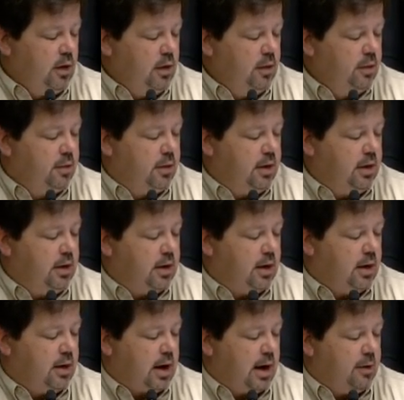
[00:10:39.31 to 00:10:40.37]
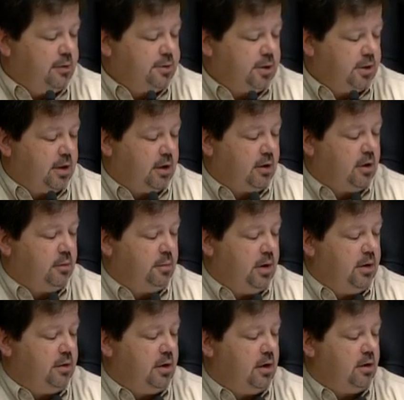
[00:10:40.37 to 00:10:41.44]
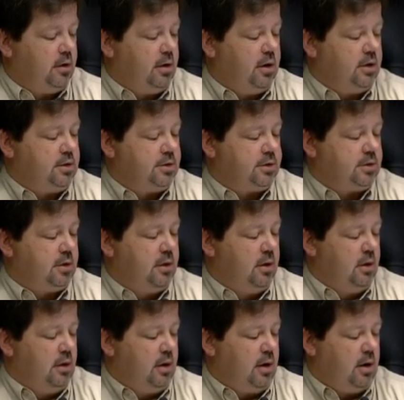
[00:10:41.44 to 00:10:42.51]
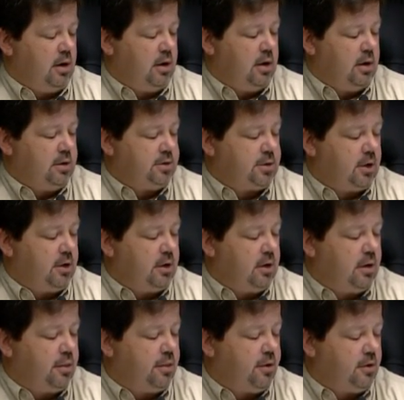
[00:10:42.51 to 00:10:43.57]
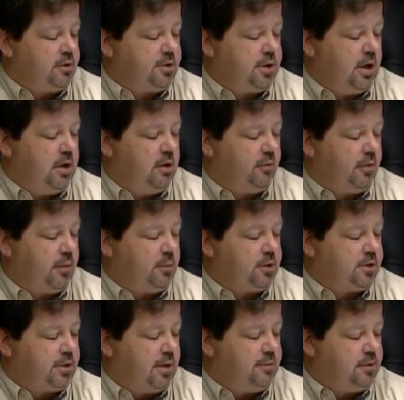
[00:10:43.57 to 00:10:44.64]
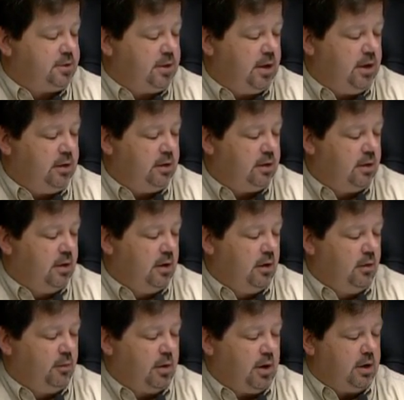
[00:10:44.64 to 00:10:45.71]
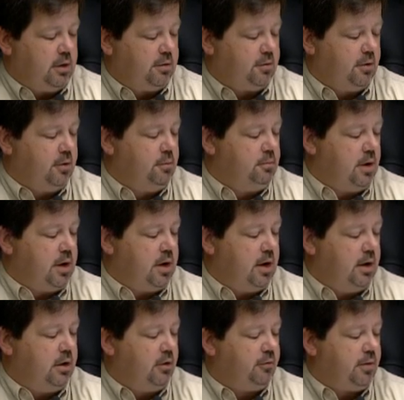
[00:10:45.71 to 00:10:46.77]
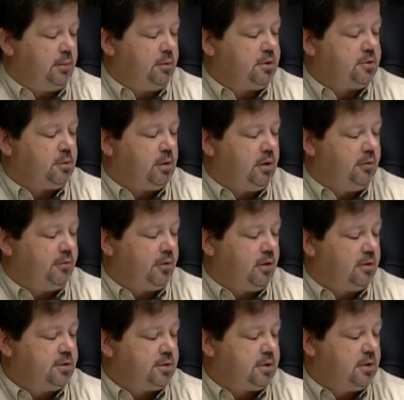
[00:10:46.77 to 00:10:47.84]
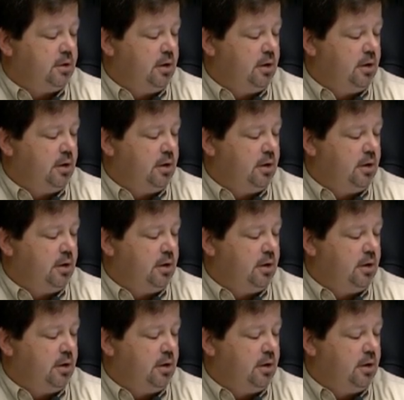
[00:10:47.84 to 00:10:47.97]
the hours that they're going to be there is starting on Thursday, November 17th, running through Monday, November 21st.